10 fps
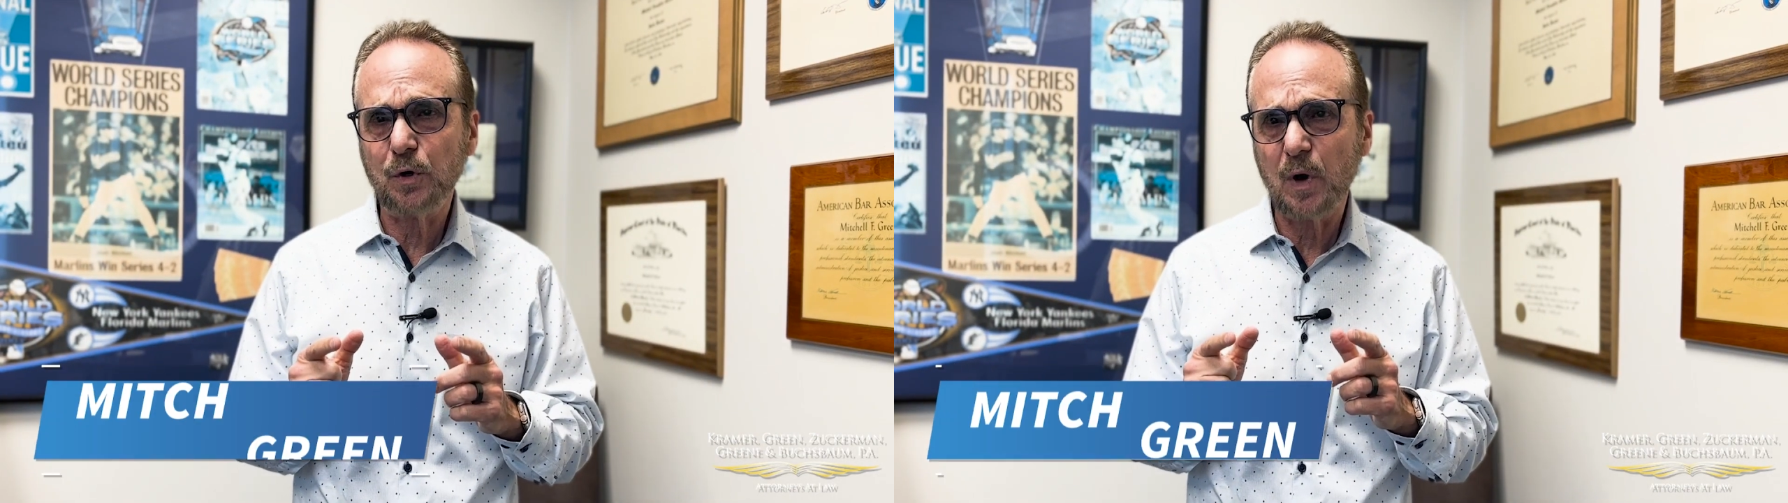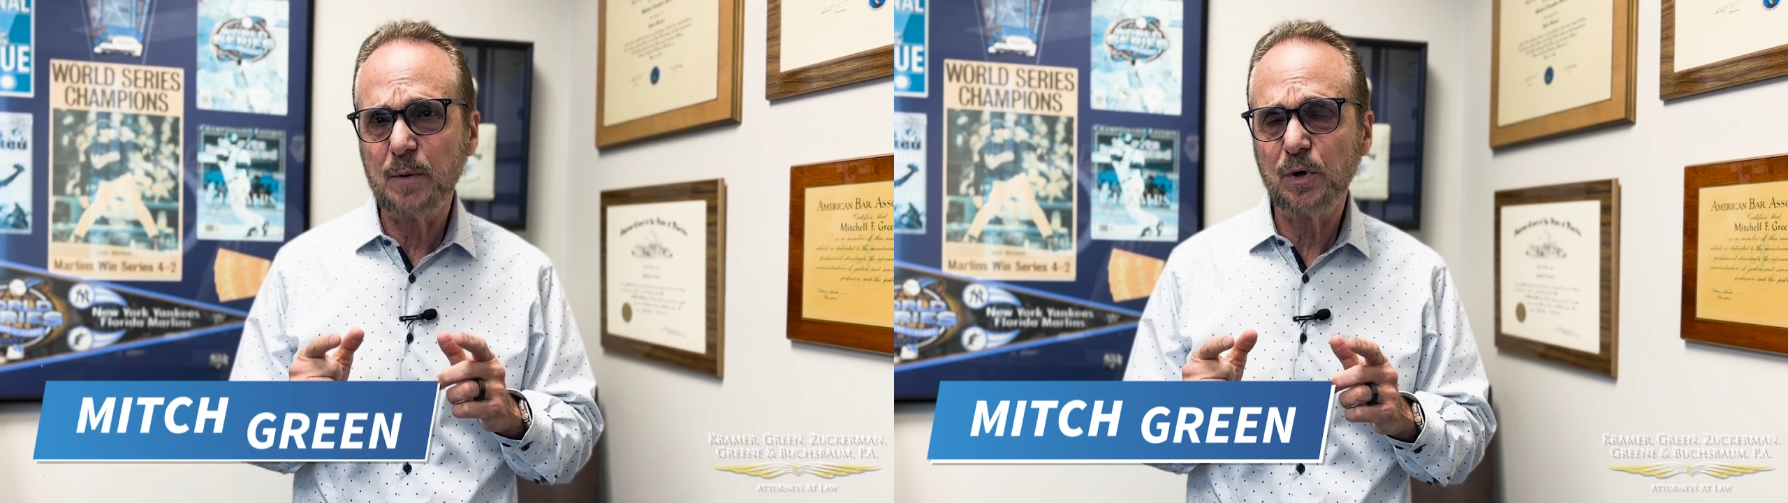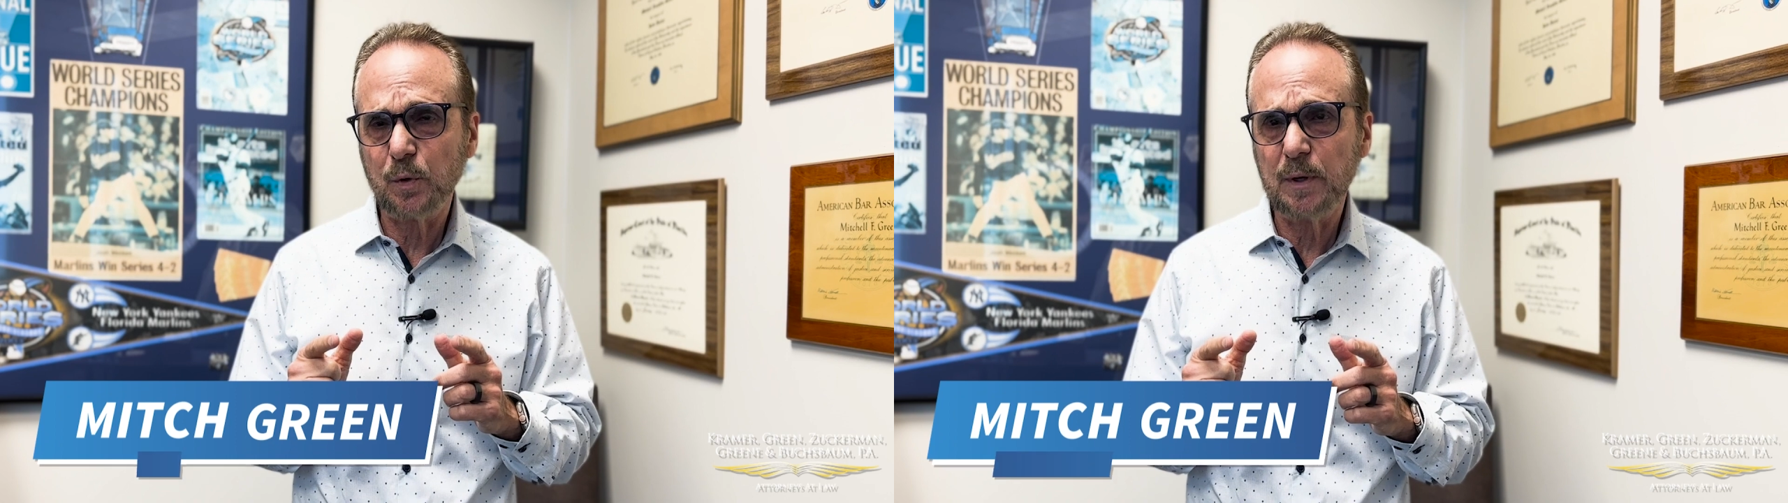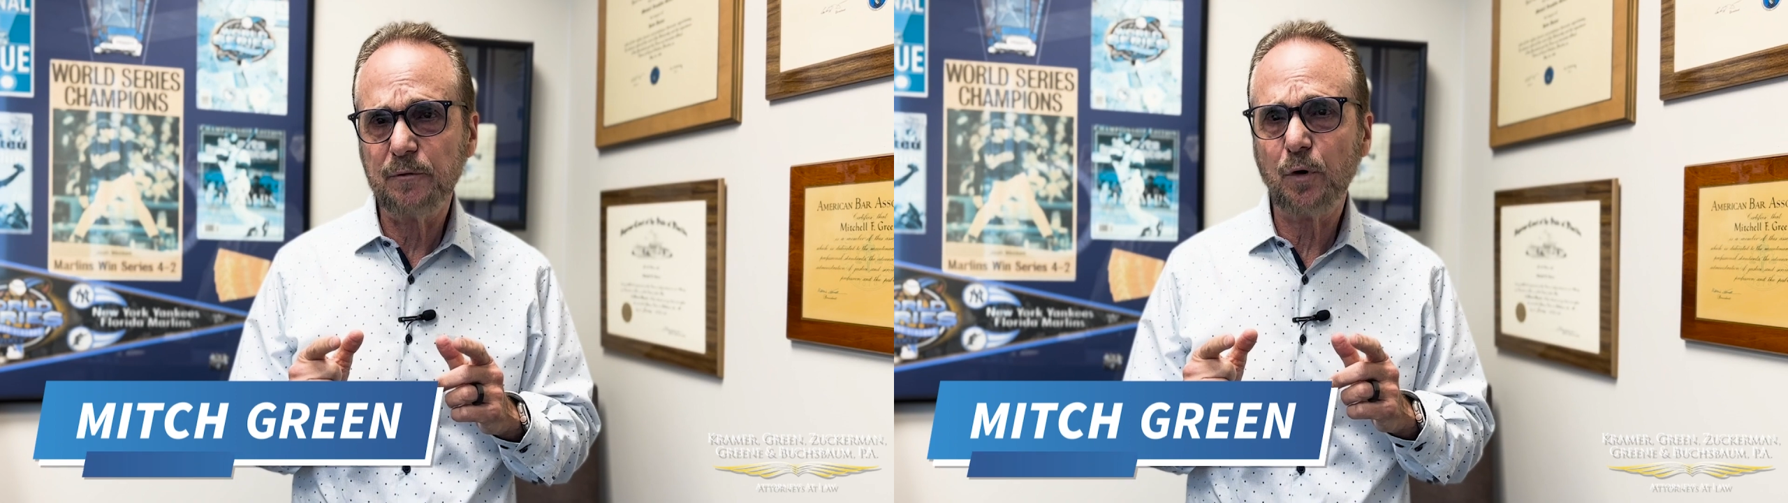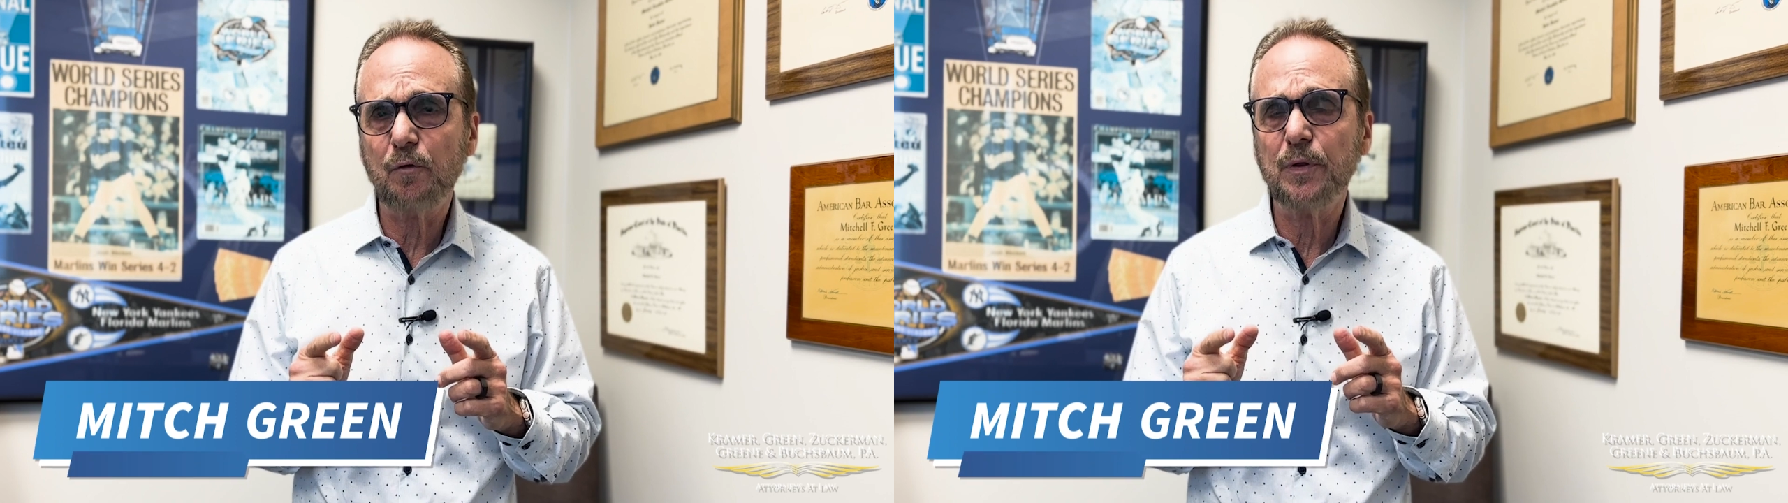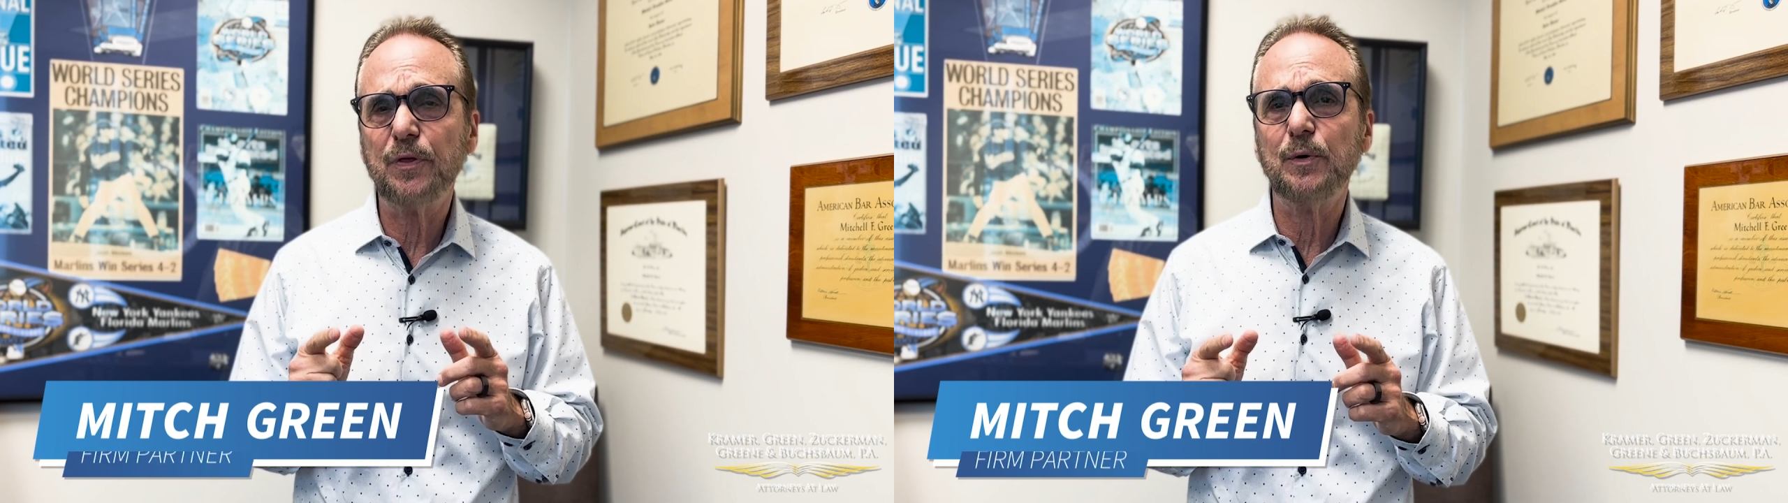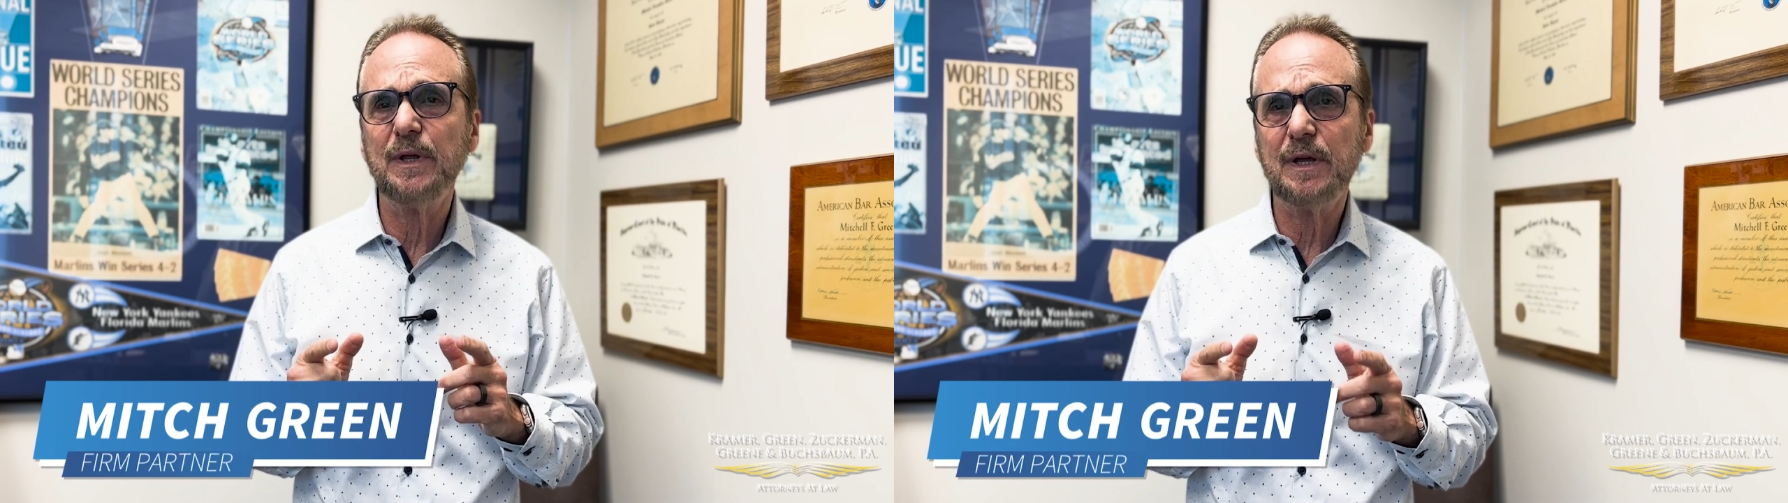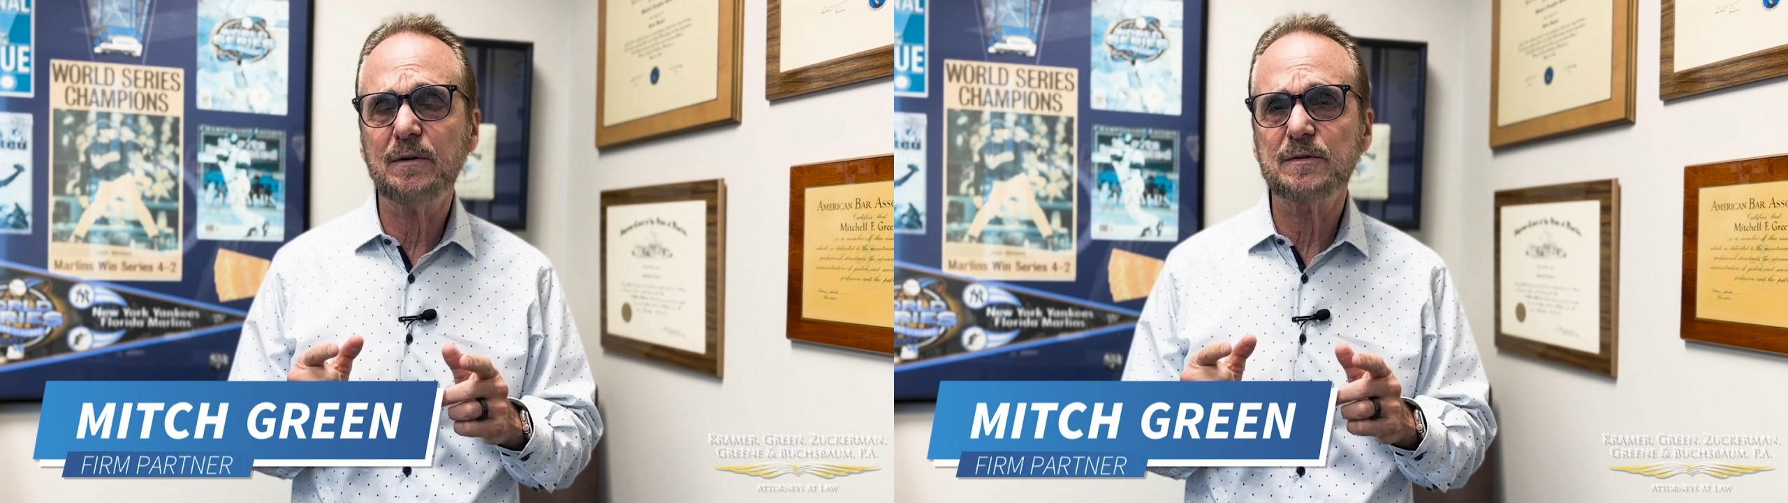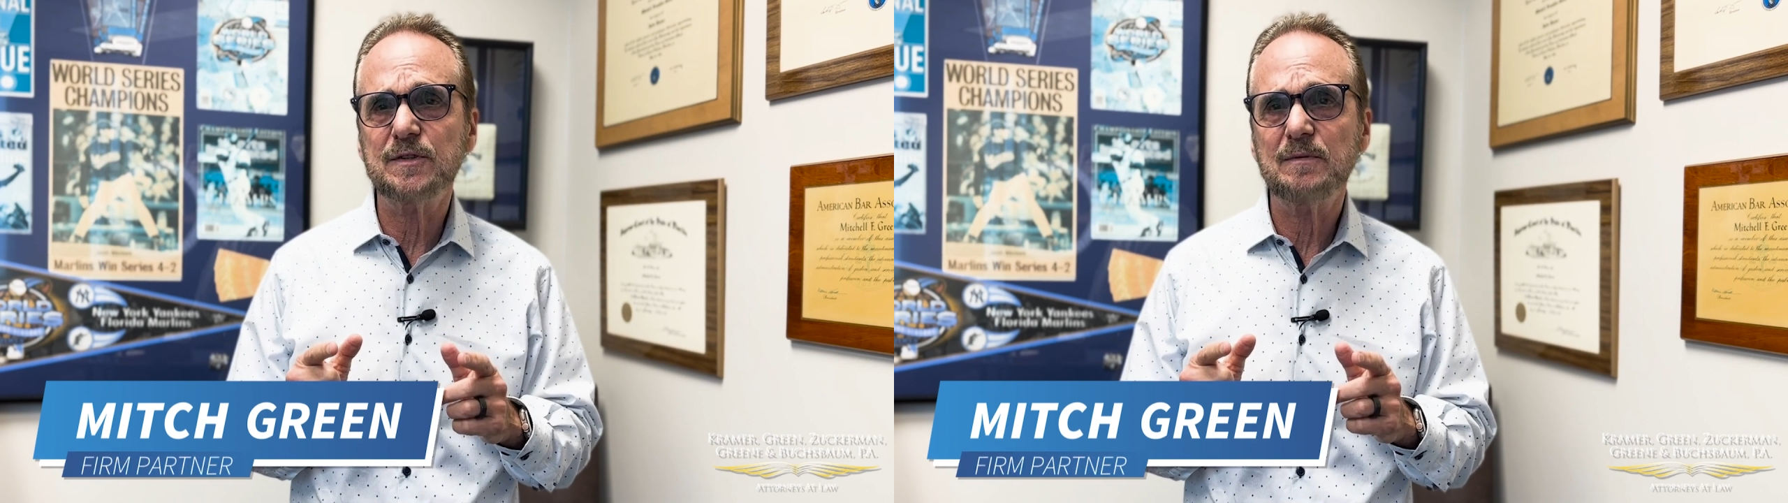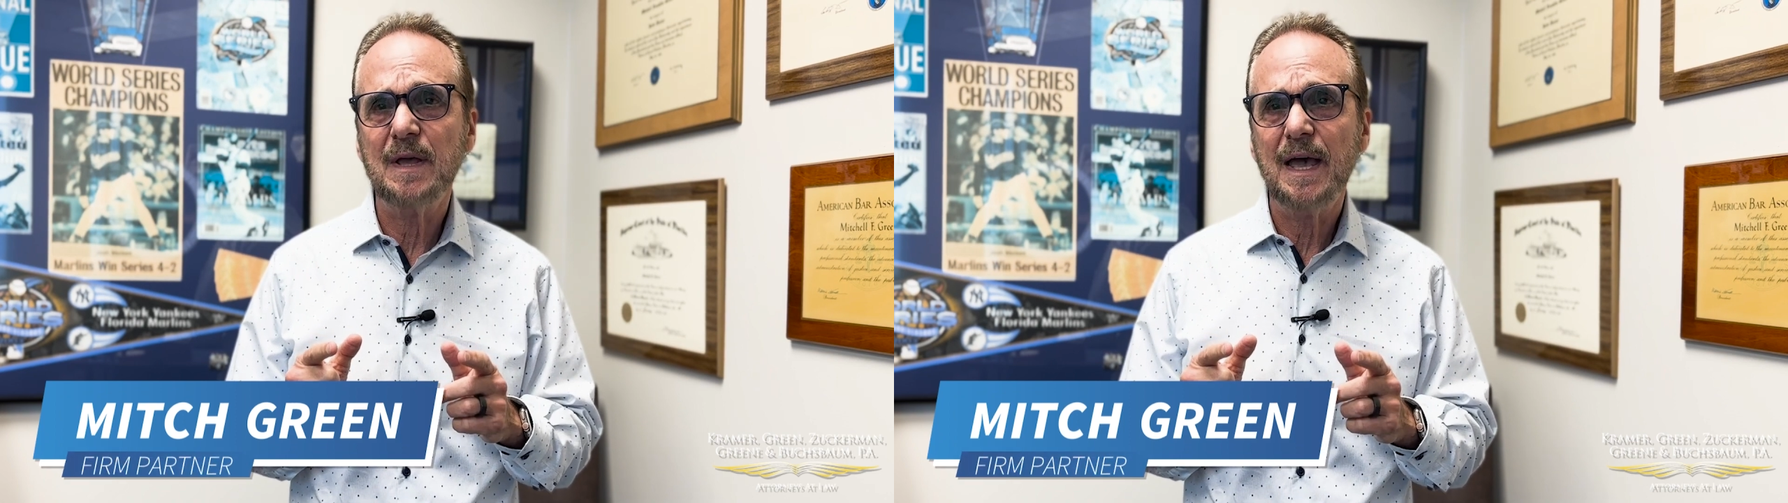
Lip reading: Kramer Greene for over 30 years,